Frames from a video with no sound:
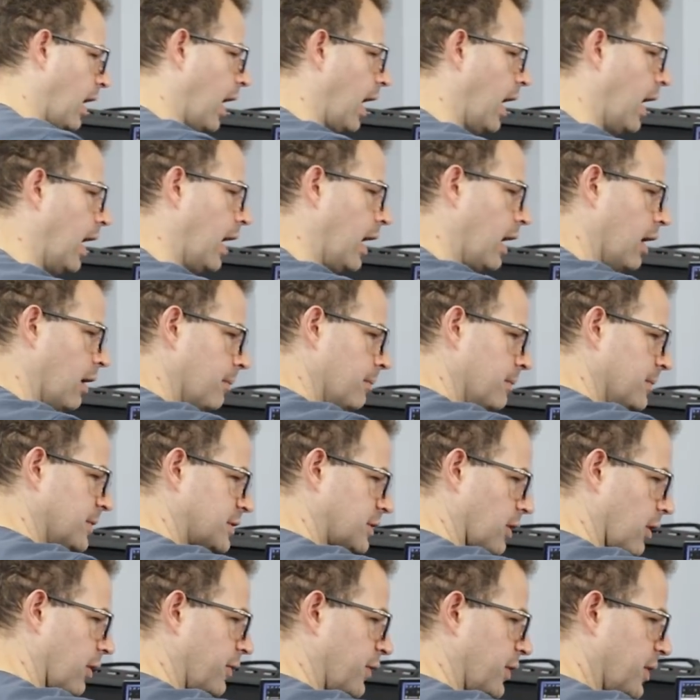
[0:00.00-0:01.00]
Um,
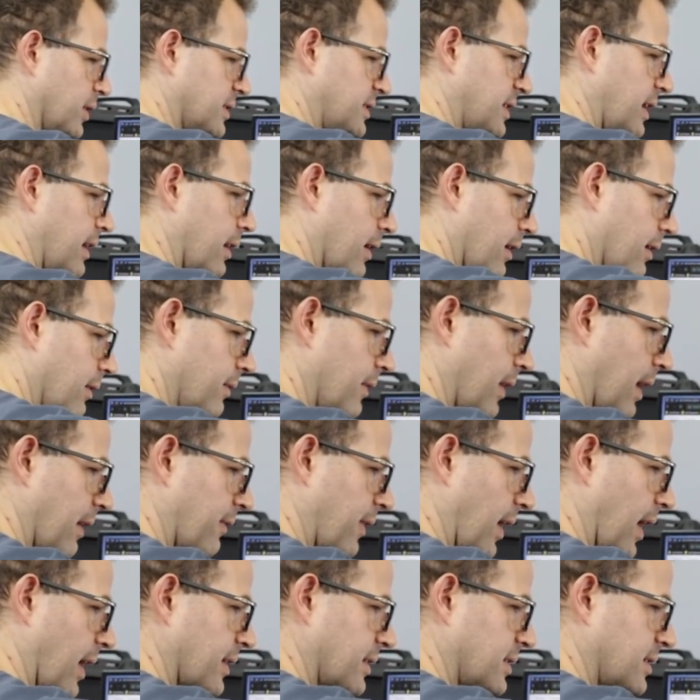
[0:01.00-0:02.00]
so you can see here,
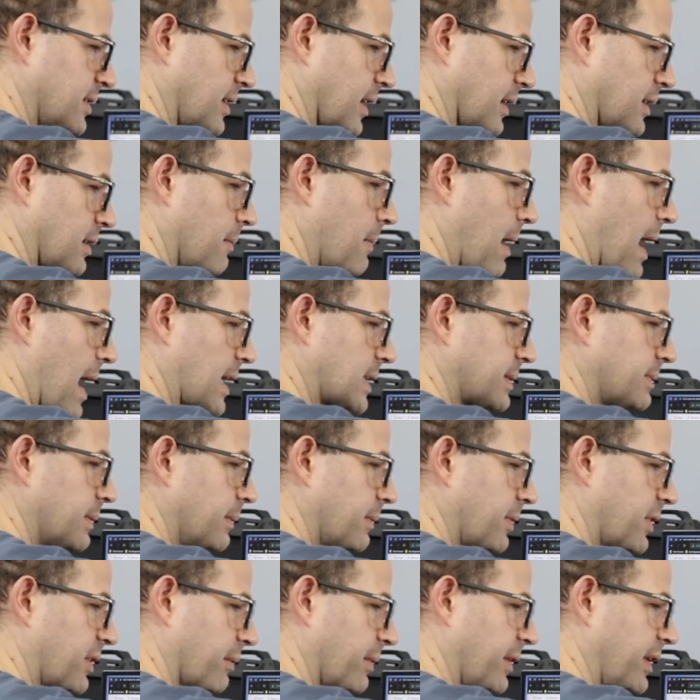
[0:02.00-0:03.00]
I've got set to
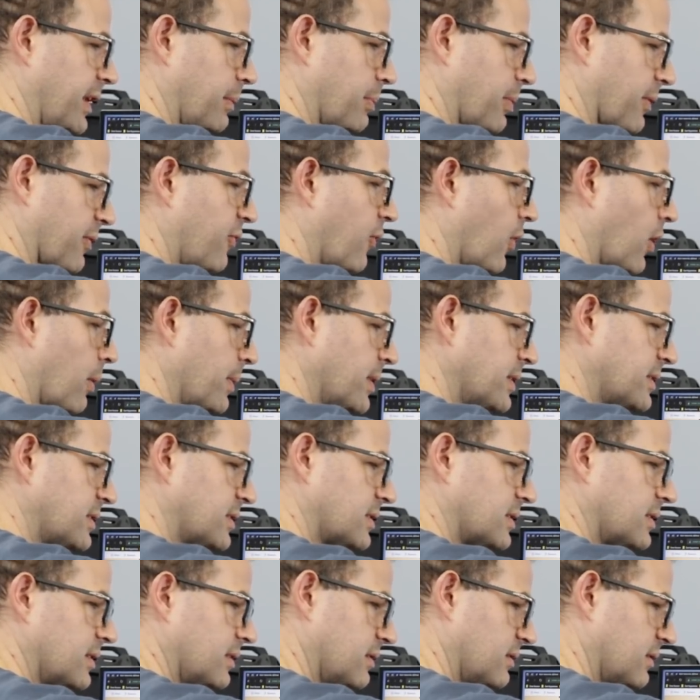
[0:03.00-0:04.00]
maximum three D
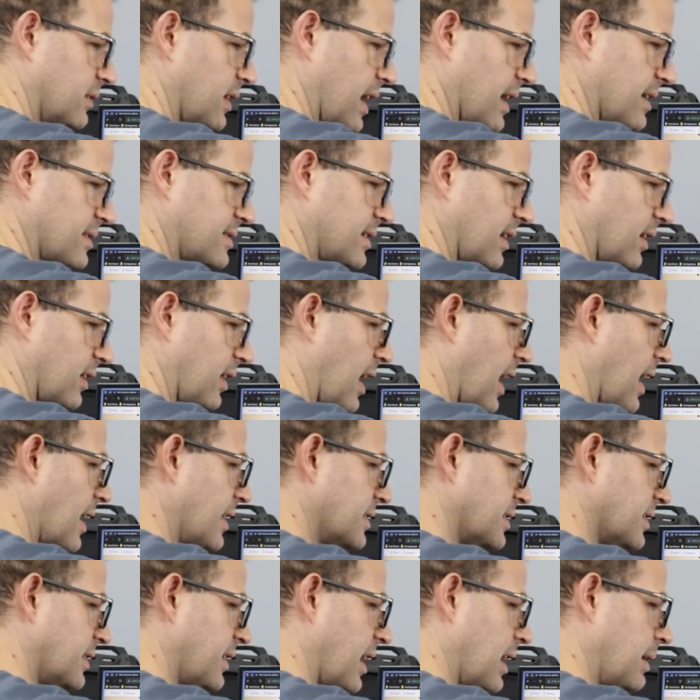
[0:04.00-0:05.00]
performance. S L I
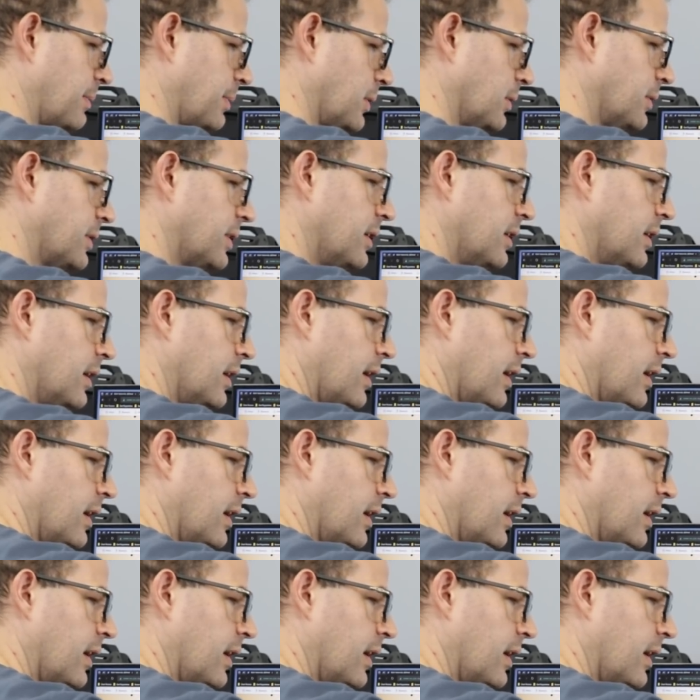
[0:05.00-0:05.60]
is enabled.